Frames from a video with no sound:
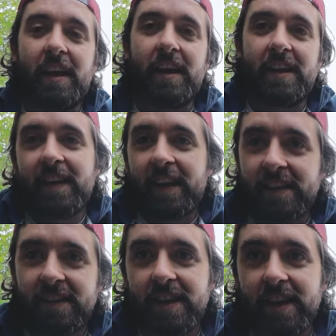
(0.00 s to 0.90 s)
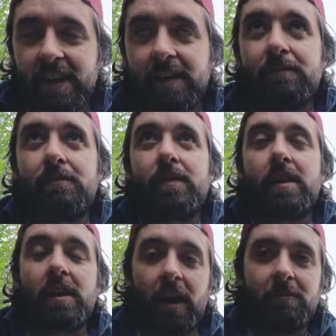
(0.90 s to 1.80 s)
And at the end of the day,
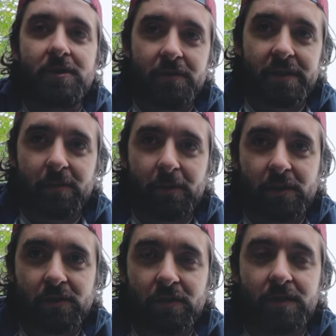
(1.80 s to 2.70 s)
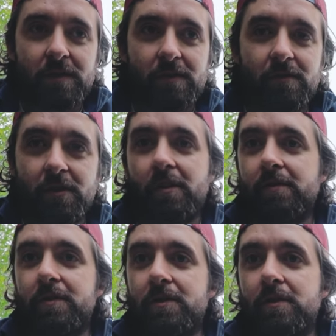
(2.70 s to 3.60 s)
cameras don't take pictures,
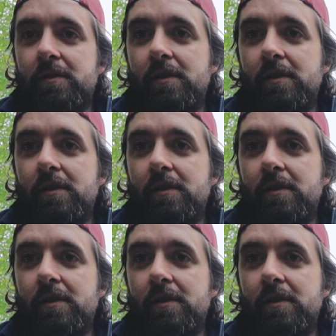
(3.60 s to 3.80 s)
photographers do.